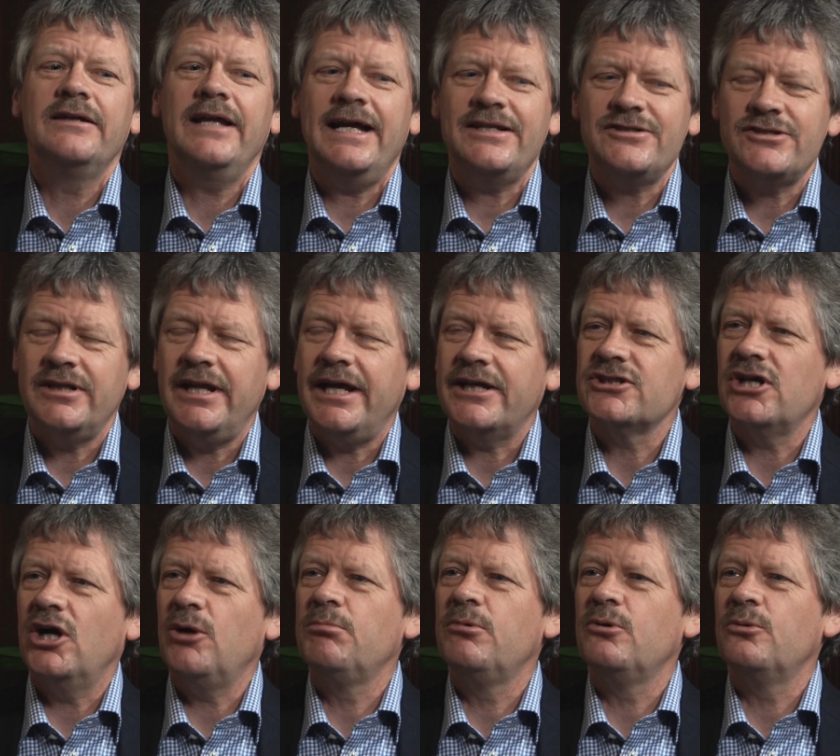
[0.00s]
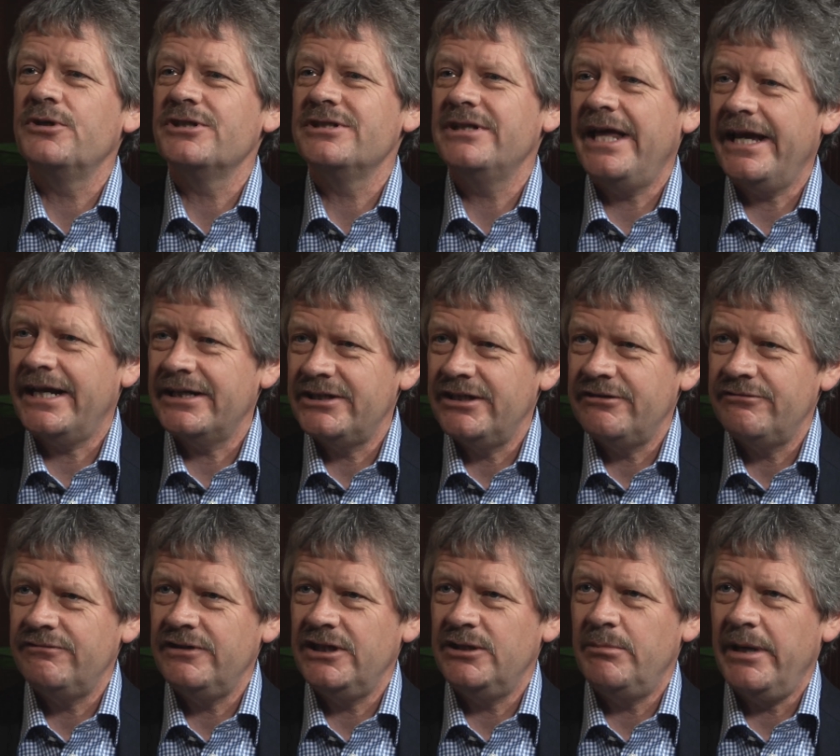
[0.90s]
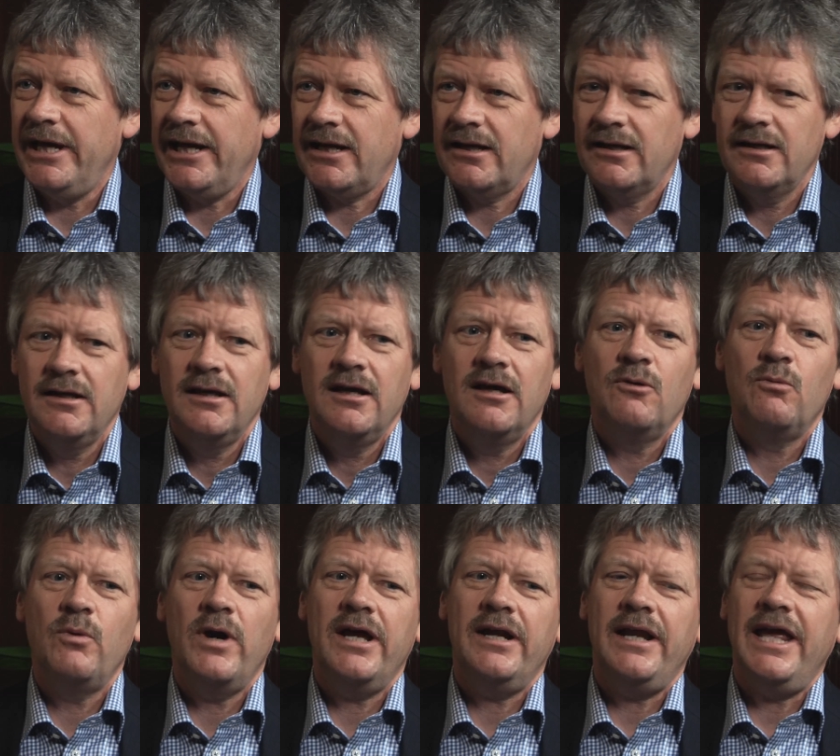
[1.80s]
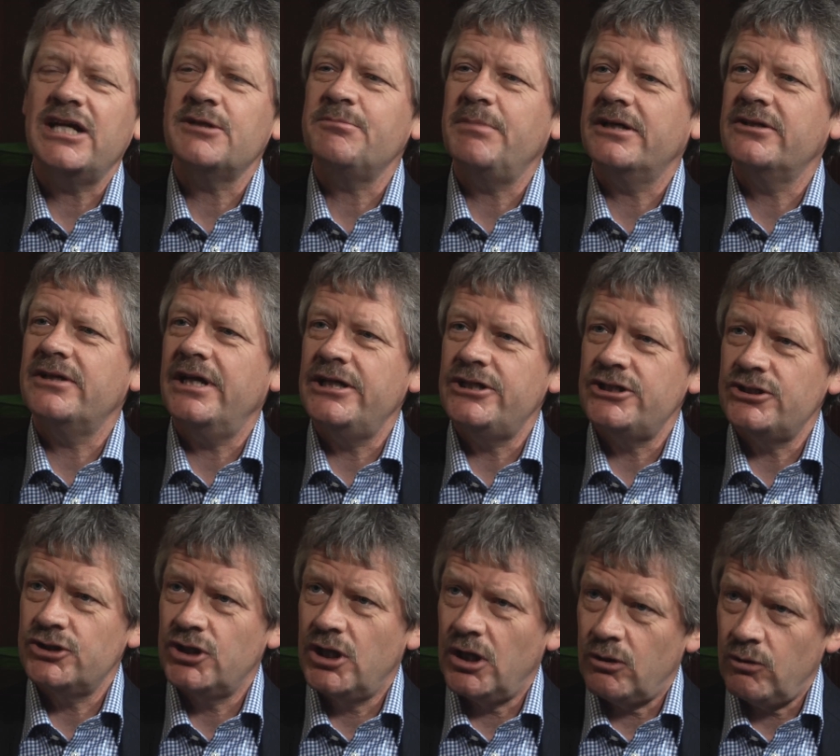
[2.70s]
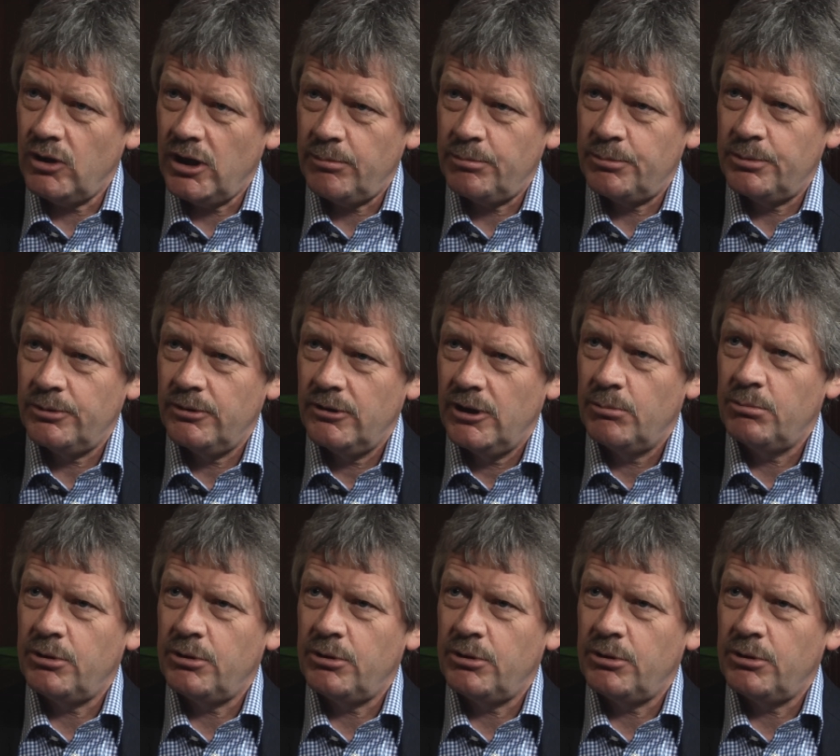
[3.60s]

That's an example with negative feedback. When expectations go up,